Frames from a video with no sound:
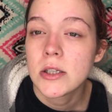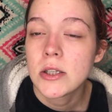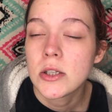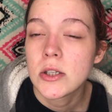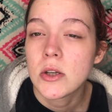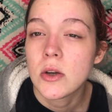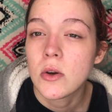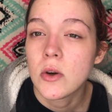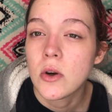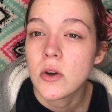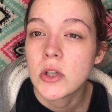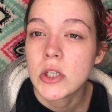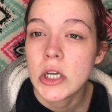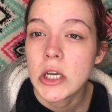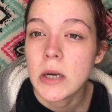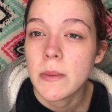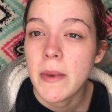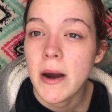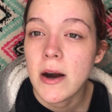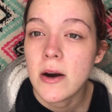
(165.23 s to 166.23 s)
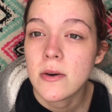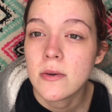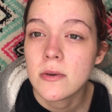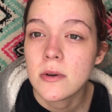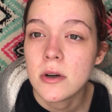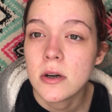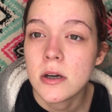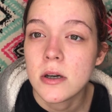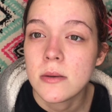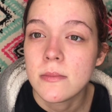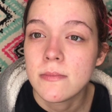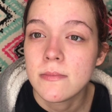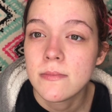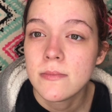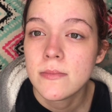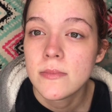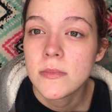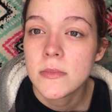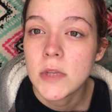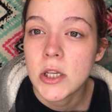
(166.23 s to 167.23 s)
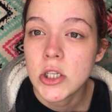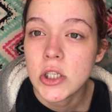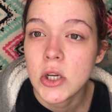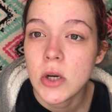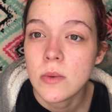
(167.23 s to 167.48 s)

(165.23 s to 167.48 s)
So go check them out and show